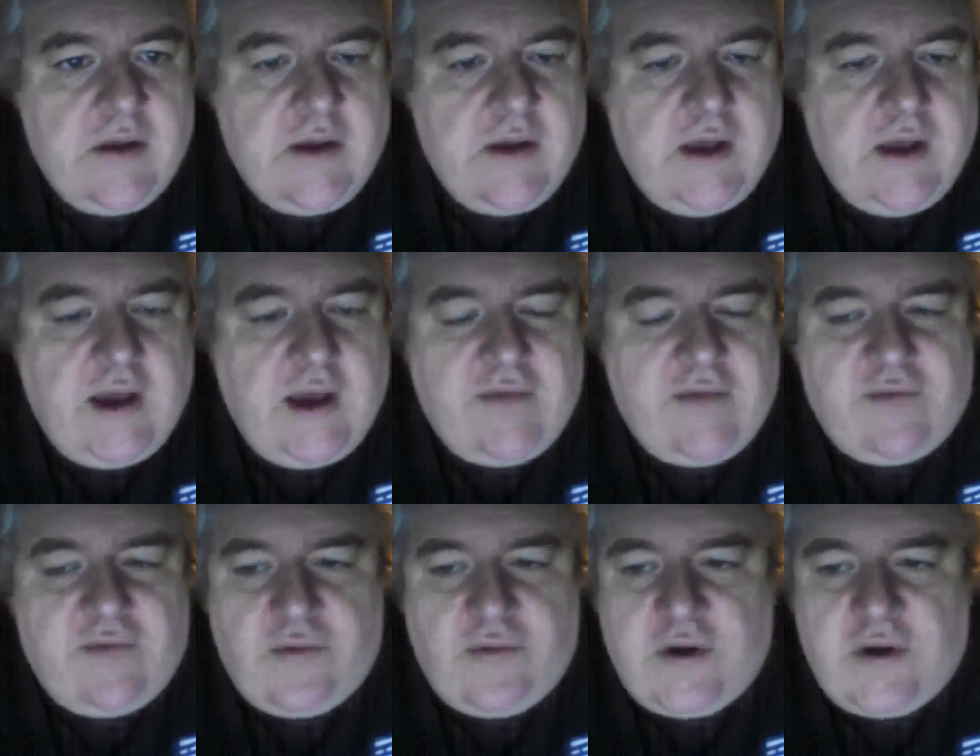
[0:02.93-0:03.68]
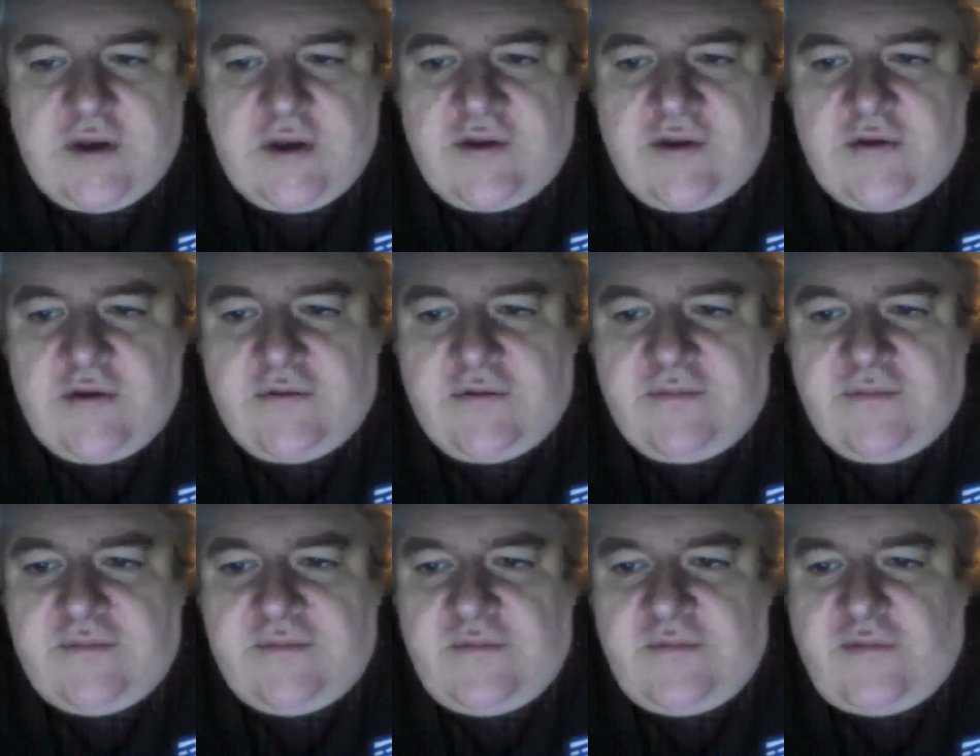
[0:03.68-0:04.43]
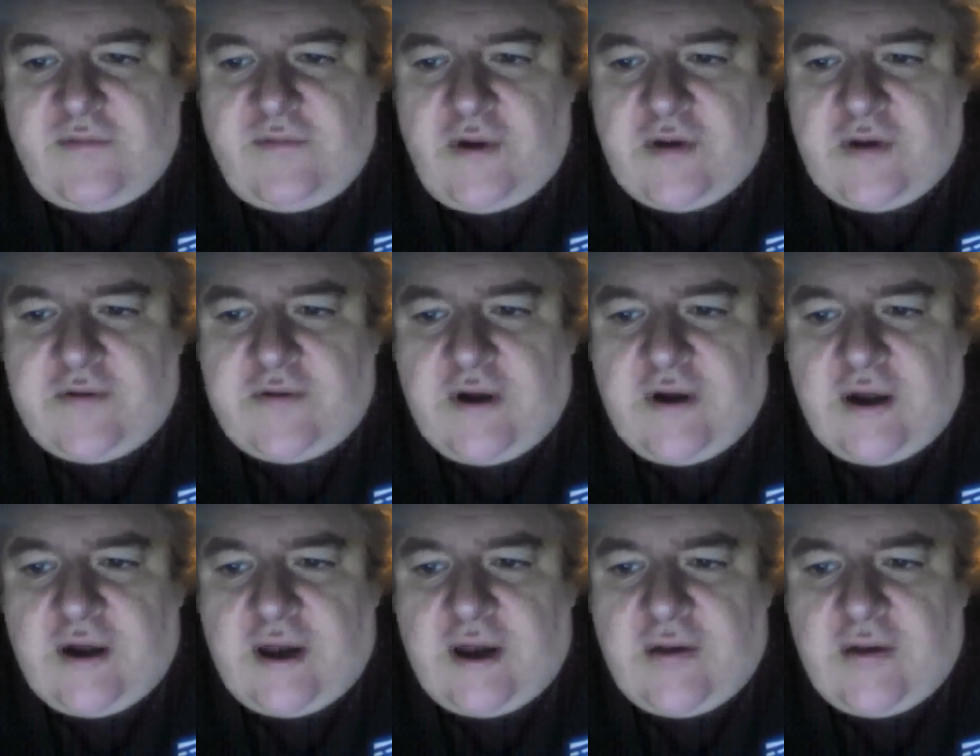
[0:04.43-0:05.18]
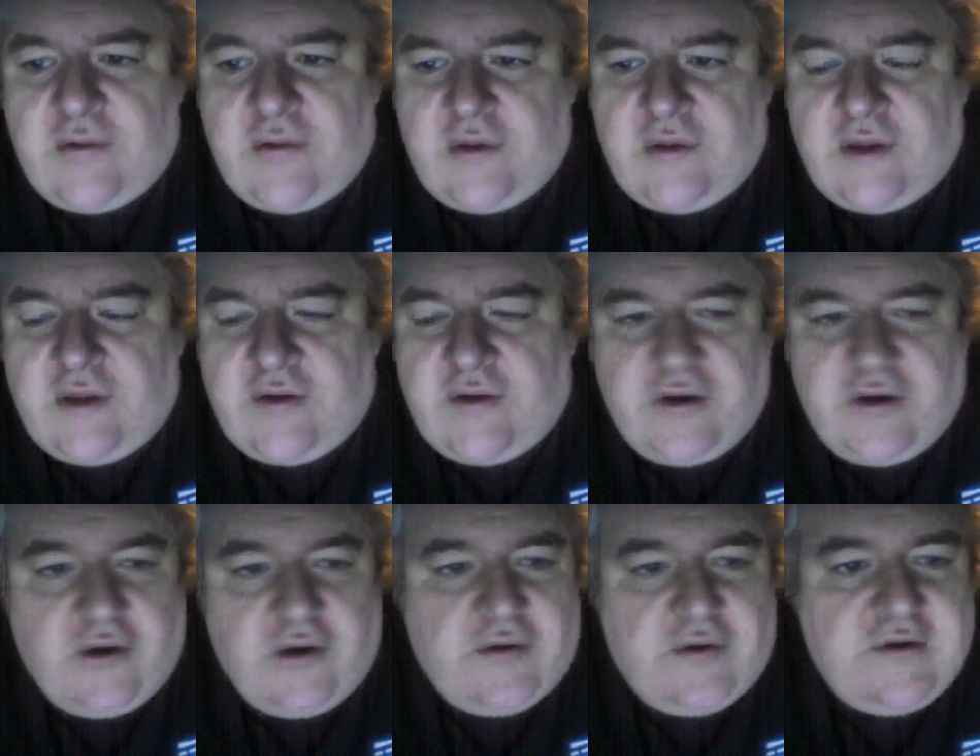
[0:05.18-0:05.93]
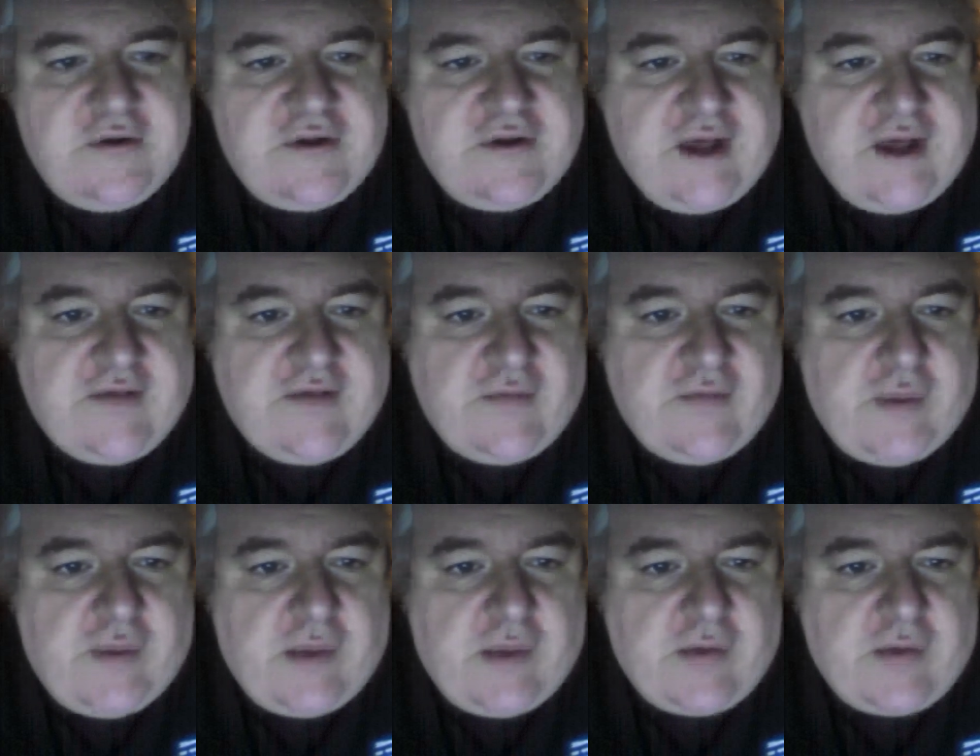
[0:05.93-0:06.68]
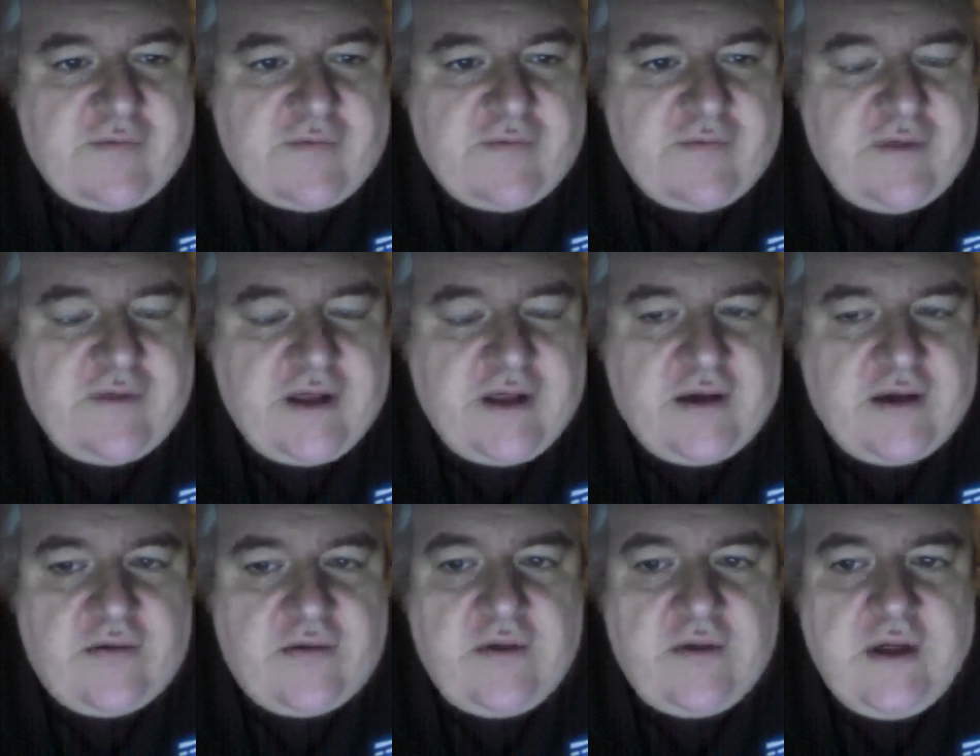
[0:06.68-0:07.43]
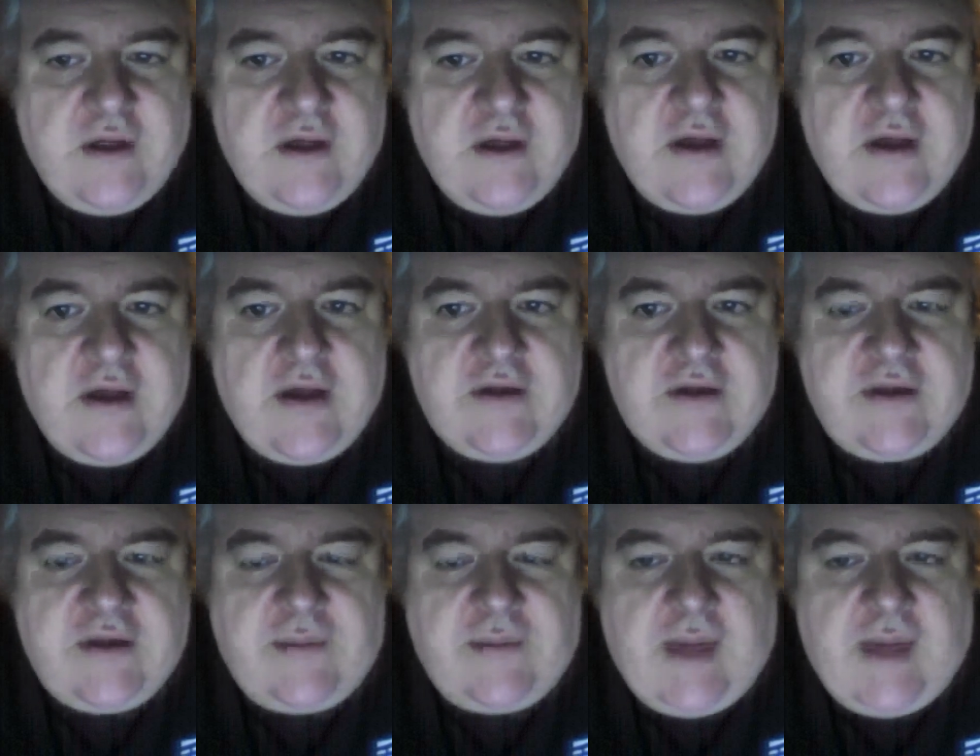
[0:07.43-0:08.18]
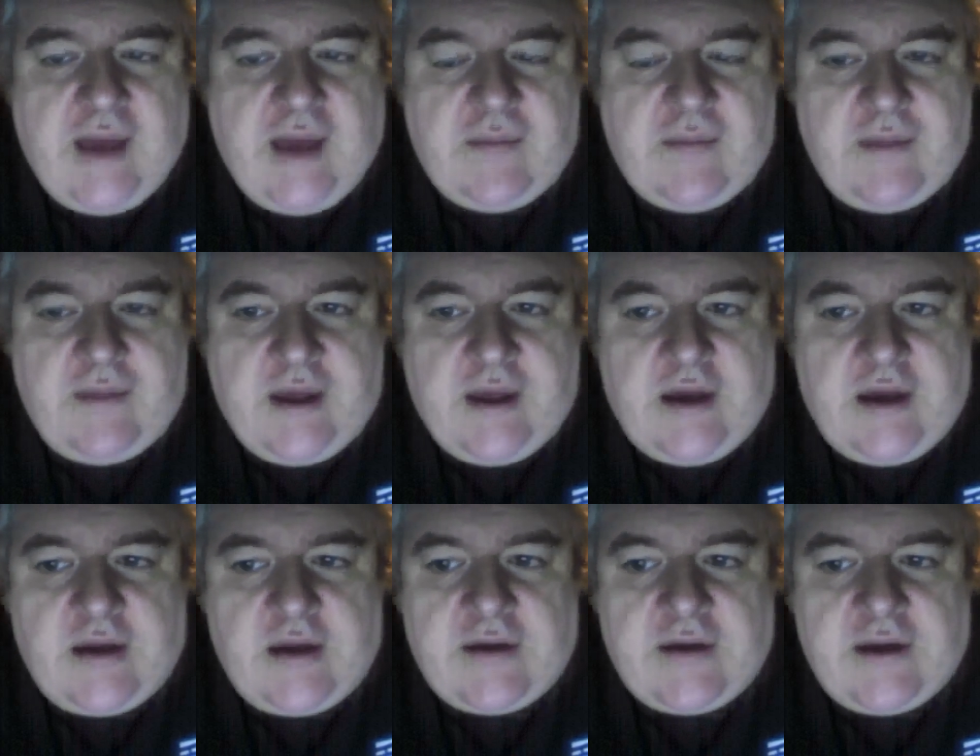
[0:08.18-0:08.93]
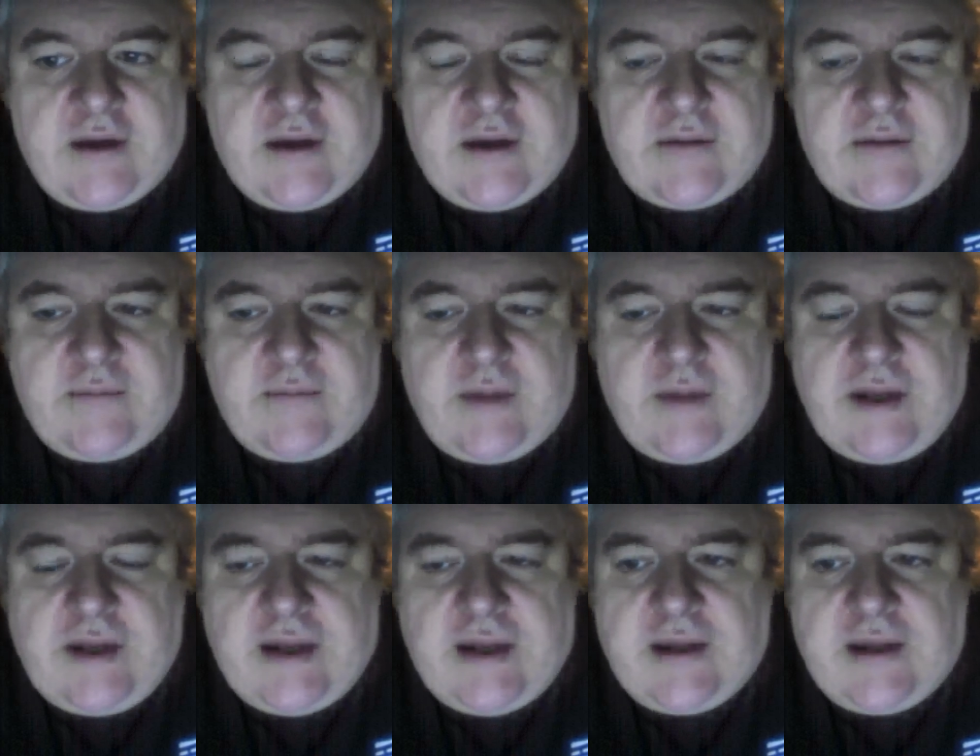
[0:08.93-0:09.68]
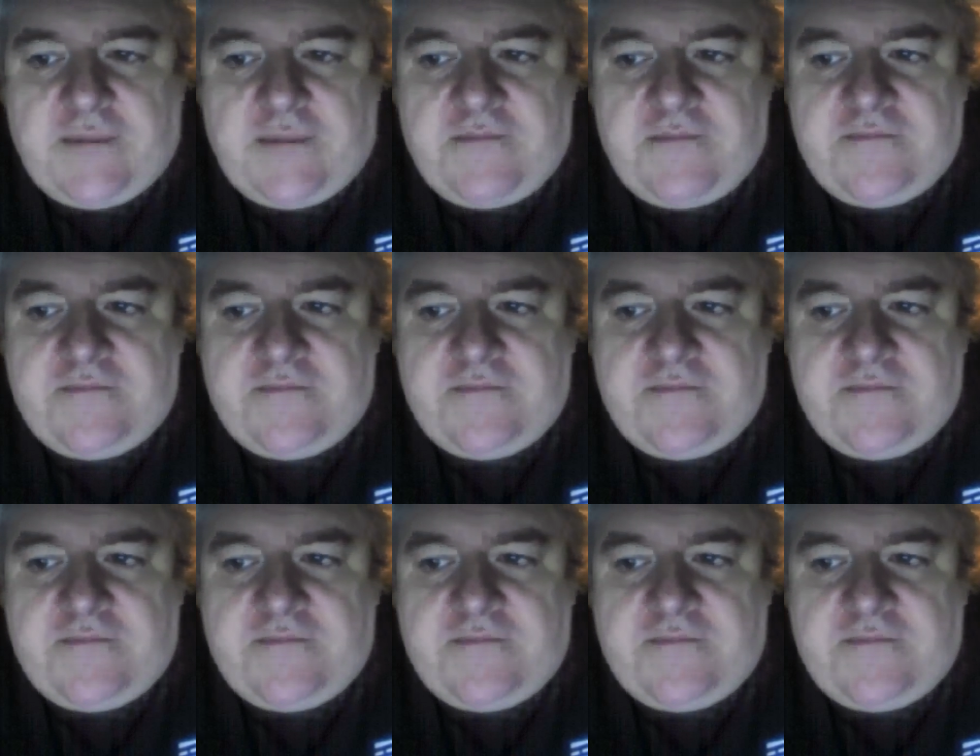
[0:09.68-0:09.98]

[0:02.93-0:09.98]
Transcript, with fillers: Hey everyone, just before I start, I'll let you know this is kind of a bummer of a video. Something happened to me on uh, Monday.